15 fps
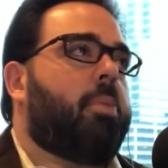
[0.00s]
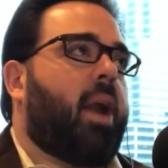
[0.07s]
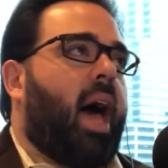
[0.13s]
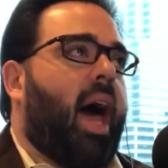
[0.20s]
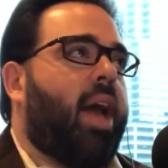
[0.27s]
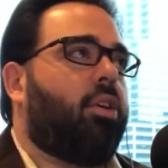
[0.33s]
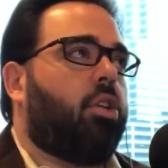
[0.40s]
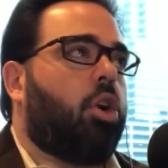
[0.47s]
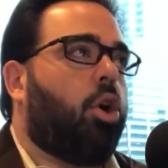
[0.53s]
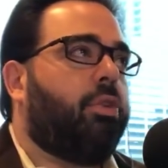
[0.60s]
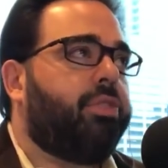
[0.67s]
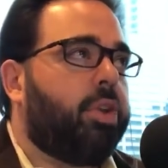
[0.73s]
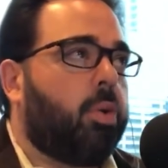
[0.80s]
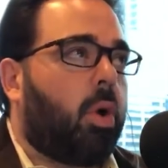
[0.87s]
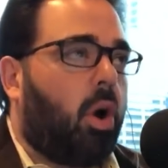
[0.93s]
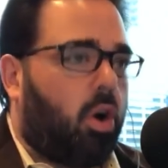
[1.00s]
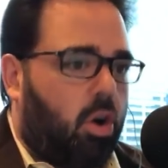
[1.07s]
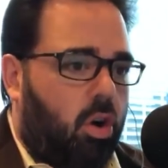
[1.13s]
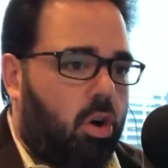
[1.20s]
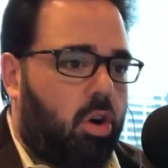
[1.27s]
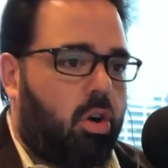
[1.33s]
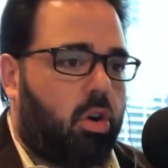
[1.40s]
but I don't know if you
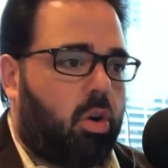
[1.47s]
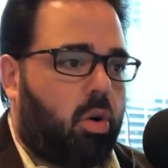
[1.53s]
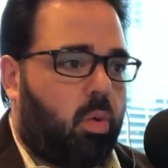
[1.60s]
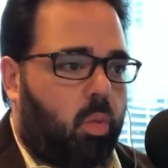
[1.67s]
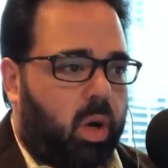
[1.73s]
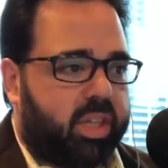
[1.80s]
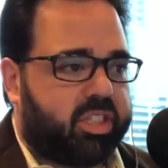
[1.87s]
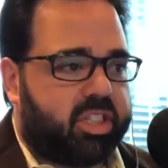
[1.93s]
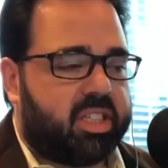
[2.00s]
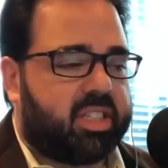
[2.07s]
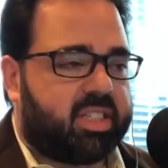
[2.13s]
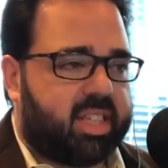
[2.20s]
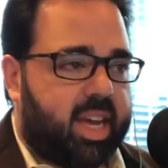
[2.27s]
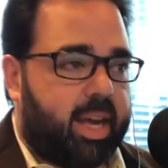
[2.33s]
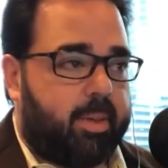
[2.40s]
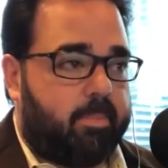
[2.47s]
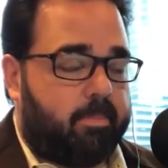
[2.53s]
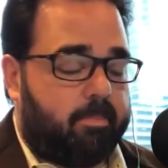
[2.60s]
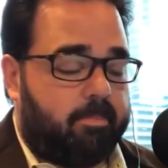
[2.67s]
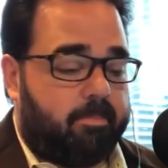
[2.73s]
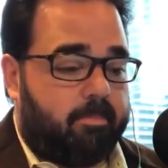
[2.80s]
heard what she said